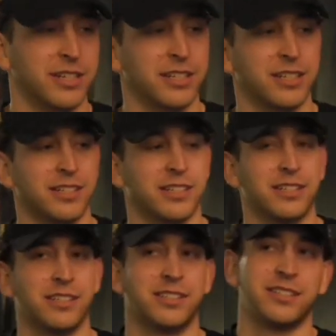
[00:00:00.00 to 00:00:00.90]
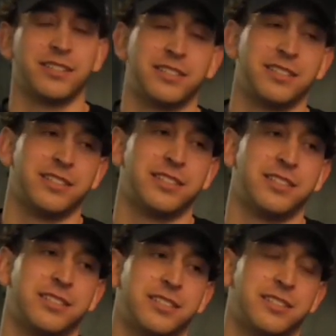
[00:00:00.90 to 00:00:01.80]

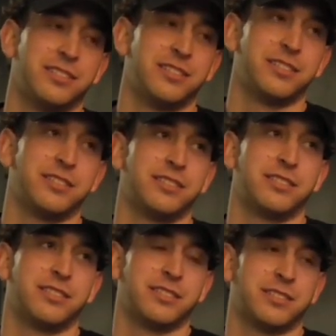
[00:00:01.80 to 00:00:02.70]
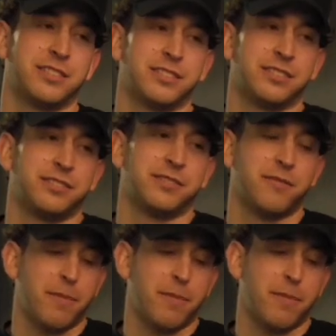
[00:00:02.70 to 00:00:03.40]
(silent)